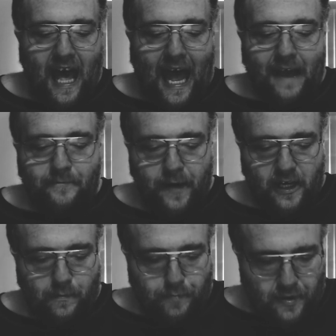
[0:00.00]
I've been
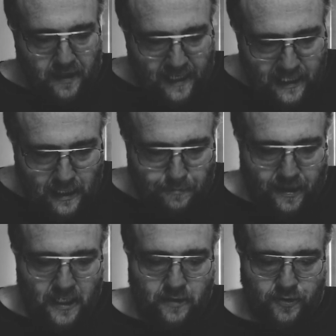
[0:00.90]
completely
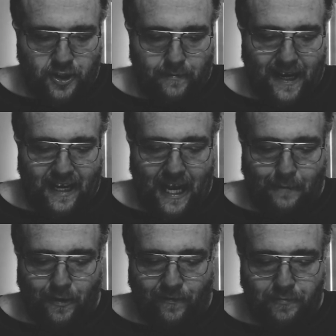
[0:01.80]
impressed with Sirmaine
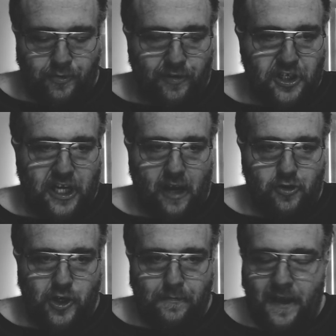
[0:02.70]
Campbell from Rich
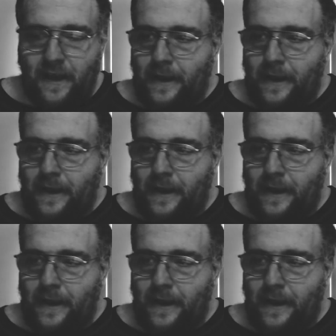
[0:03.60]
Township.